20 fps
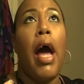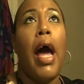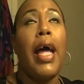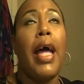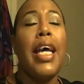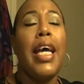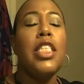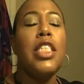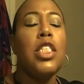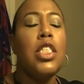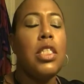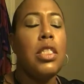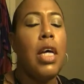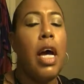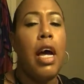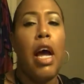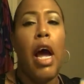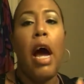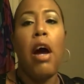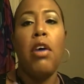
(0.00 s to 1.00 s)
I guess
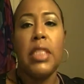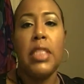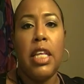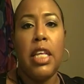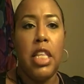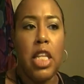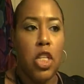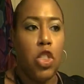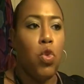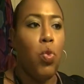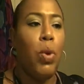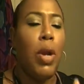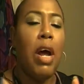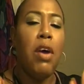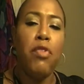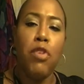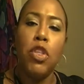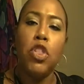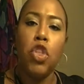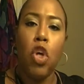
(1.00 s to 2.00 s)
I'll say this, when
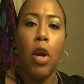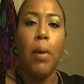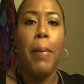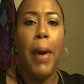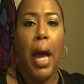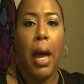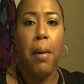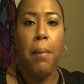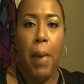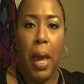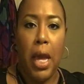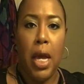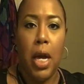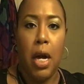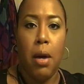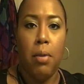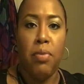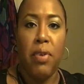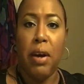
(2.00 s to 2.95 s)
I first started buying makeup,